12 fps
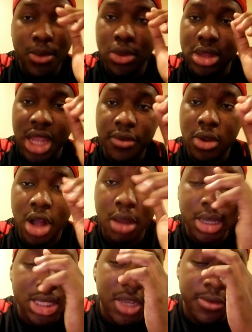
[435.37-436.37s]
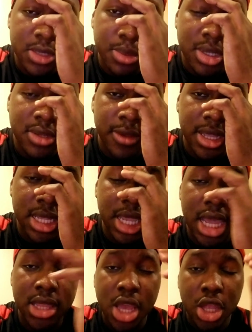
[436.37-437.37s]
will never call myself a sports fan
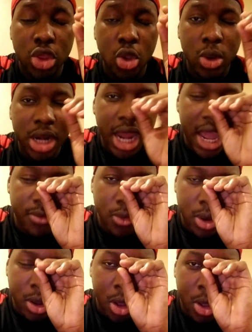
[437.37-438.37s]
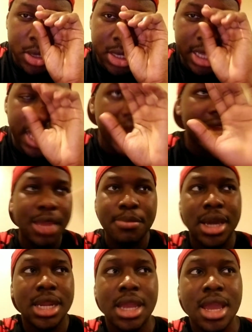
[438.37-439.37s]
again. Nor would I ever recall to, like,
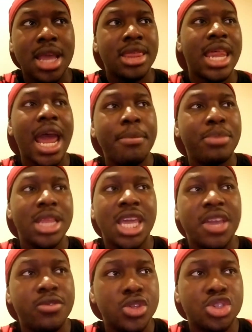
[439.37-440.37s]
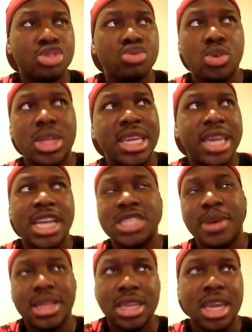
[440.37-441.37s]
anybody that I believe truly cares
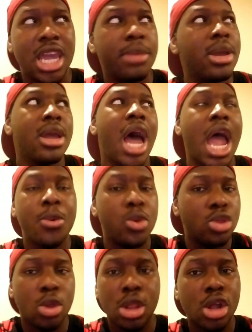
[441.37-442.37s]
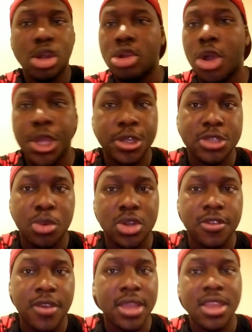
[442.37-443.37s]
about the game, I will no longer call you a
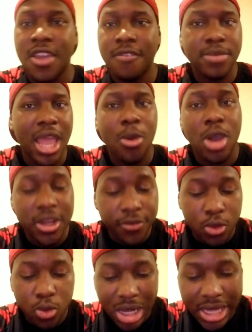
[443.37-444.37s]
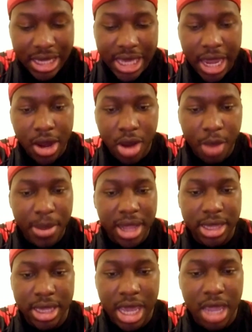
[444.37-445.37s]
sports fan. From now on, if you really care about
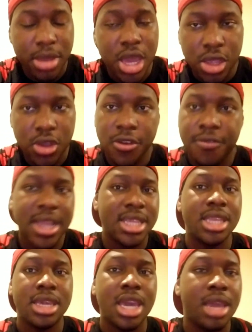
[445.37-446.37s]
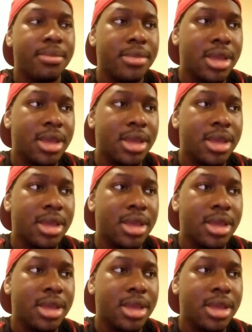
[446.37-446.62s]
the game, you're a fan of the game.